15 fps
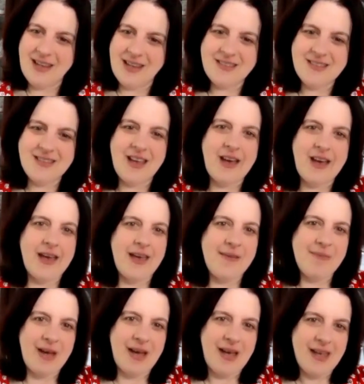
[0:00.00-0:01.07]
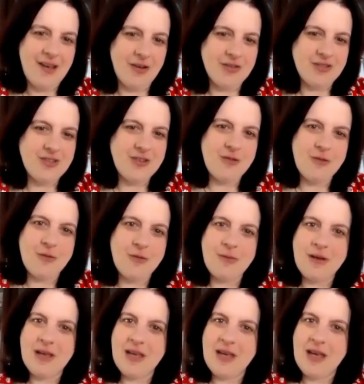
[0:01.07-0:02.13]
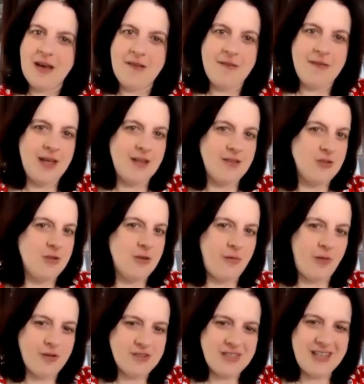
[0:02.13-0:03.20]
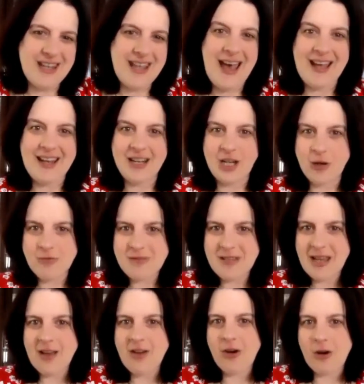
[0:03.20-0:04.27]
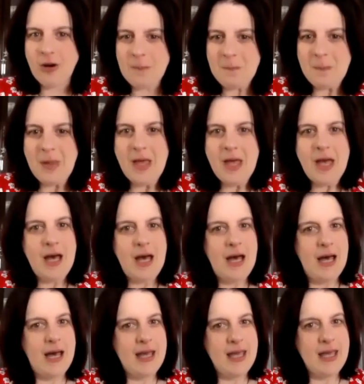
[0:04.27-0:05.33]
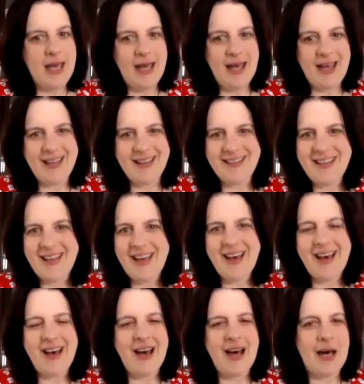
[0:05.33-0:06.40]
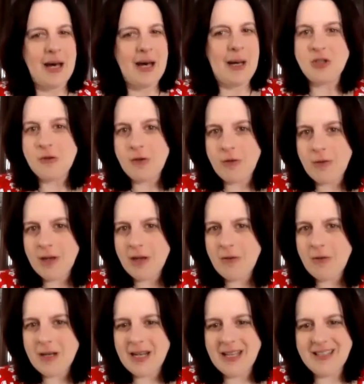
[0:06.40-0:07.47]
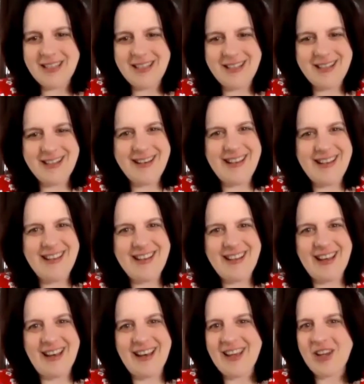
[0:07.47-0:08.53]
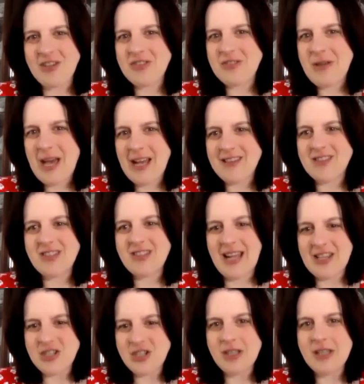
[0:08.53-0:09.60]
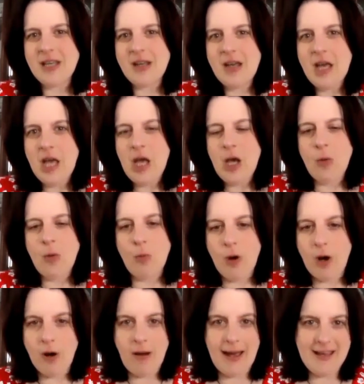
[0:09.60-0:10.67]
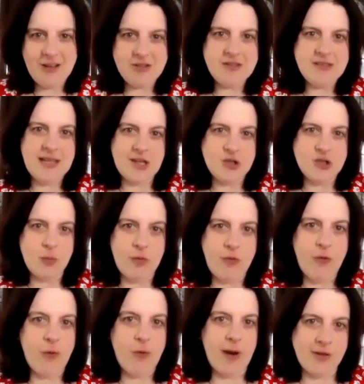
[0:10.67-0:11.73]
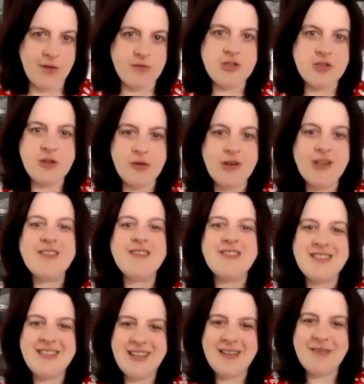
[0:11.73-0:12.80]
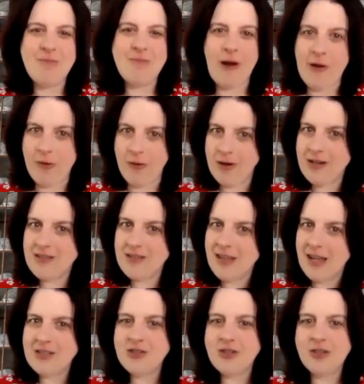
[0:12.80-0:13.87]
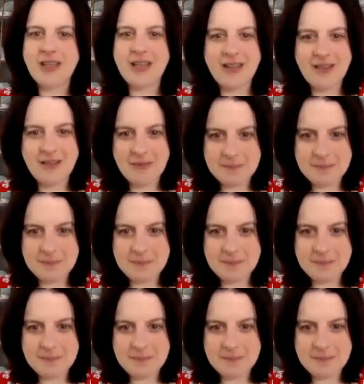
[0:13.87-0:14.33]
test time. I also uh, at university had a note taker. I had uh, tutoring when I needed it. I also had scheduling where I could schedule before other students did, priority scheduling.